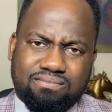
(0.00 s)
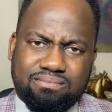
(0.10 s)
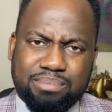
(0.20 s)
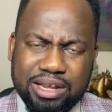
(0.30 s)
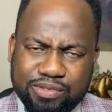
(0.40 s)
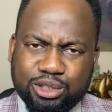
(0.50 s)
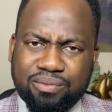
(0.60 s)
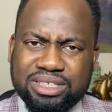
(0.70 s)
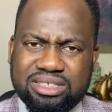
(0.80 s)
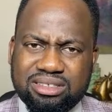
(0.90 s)
Benefits of
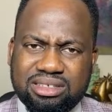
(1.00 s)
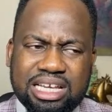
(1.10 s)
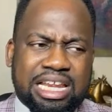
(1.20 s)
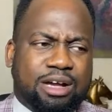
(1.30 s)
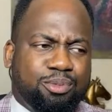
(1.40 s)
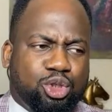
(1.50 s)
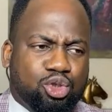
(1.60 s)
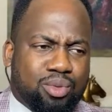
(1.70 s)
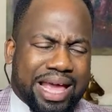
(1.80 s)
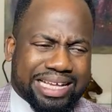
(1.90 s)
listening. It helps you
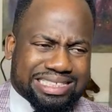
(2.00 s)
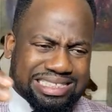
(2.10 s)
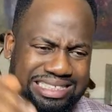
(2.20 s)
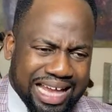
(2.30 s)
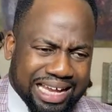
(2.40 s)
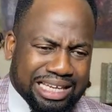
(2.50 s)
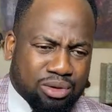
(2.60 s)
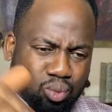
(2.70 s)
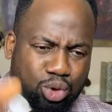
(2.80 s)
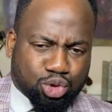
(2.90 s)
know exactly
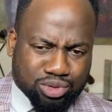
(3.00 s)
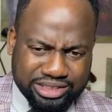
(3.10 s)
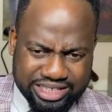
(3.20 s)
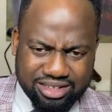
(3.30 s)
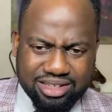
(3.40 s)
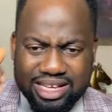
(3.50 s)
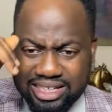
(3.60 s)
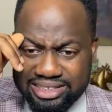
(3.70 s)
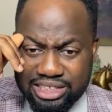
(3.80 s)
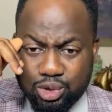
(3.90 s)
what to sell.
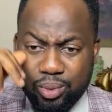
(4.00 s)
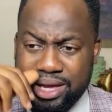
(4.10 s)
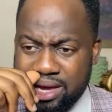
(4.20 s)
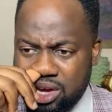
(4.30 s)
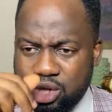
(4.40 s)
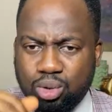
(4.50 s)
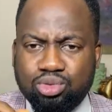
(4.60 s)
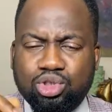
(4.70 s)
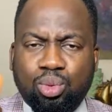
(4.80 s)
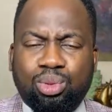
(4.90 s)
This way, you
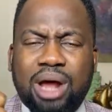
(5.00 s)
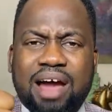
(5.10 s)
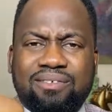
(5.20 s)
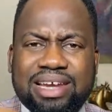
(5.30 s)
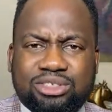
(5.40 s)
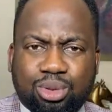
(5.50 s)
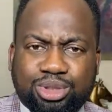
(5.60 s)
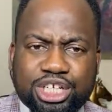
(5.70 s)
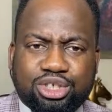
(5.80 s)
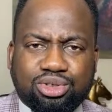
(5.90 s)
would have less
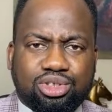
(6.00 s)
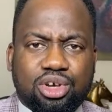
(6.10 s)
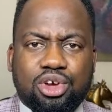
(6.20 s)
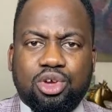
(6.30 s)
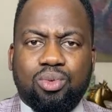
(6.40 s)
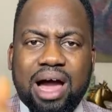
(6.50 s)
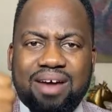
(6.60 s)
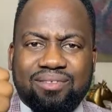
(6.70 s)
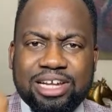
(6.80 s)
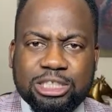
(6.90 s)
objections, you will
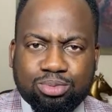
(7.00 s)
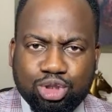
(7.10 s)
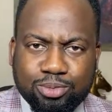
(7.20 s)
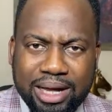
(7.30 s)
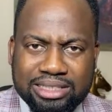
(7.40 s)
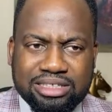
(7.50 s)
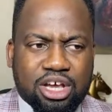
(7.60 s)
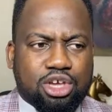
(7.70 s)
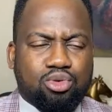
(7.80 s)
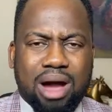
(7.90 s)
have less pushbacks,
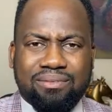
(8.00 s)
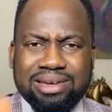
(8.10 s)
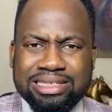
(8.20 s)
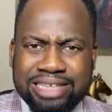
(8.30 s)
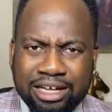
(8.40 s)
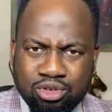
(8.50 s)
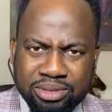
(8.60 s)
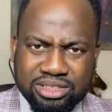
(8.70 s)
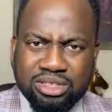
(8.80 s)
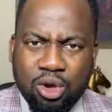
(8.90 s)
you will have less
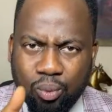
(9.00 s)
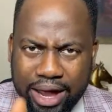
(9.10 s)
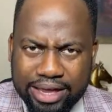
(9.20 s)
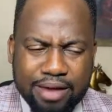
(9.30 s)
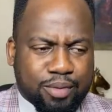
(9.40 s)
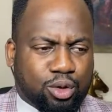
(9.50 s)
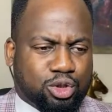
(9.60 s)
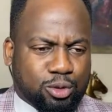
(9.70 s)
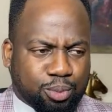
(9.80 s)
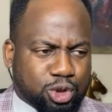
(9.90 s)
arguments. Why? Because
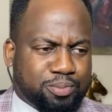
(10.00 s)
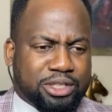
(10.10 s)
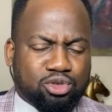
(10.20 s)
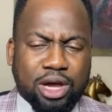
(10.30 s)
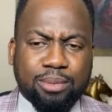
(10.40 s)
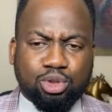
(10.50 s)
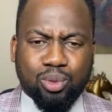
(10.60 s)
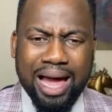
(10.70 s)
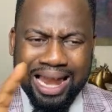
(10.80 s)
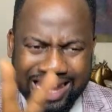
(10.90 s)
the prospect, you are able
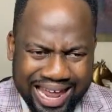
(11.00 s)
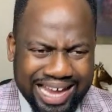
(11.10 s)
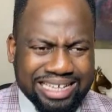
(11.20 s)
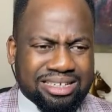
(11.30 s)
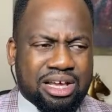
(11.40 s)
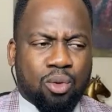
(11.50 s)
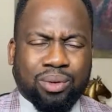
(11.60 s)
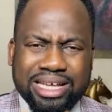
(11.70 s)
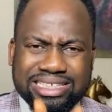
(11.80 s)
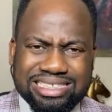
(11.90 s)
to align what
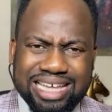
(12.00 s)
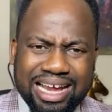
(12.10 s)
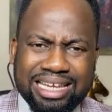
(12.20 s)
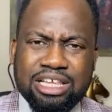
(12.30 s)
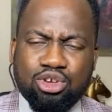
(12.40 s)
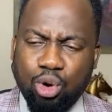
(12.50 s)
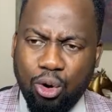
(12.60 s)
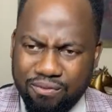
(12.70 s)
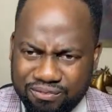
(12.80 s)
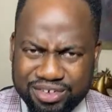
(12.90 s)
exactly you're
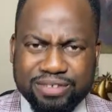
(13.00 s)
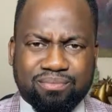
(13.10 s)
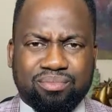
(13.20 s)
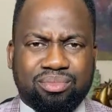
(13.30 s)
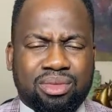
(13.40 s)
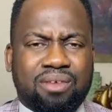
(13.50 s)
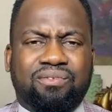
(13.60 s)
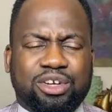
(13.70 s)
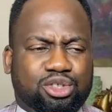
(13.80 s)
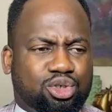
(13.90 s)
offering
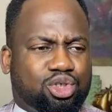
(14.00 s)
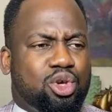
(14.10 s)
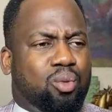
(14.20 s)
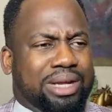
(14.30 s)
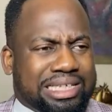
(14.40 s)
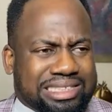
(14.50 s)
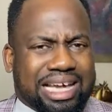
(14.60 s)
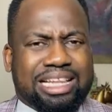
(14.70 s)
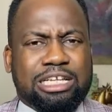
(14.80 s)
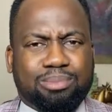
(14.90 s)
versus what
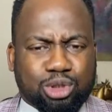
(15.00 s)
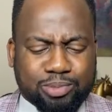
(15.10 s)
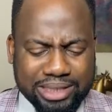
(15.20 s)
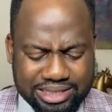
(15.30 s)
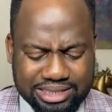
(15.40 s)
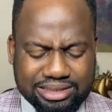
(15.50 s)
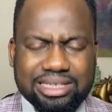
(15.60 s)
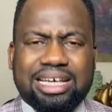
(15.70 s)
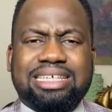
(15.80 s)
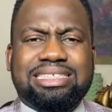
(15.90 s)
exactly the prospect needs.
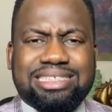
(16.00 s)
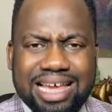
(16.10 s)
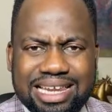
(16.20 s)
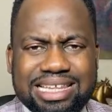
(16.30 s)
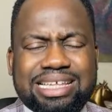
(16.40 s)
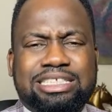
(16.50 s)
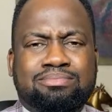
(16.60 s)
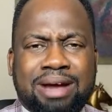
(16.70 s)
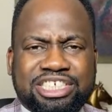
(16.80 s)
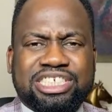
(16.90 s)
Selling is
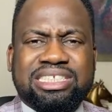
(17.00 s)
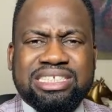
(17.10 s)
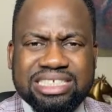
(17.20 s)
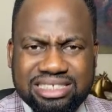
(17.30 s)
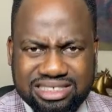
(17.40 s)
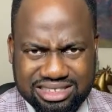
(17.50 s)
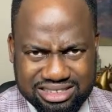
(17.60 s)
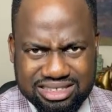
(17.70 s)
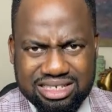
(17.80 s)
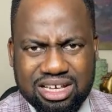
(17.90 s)
matching needs
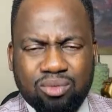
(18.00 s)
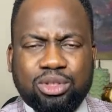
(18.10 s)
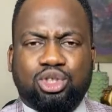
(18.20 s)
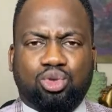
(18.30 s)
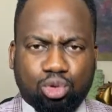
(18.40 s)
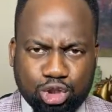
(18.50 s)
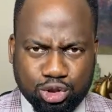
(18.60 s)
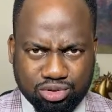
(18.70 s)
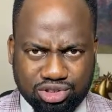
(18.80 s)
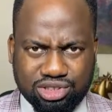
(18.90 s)
with
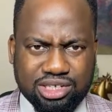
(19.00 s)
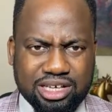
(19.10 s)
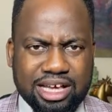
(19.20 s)
solutions.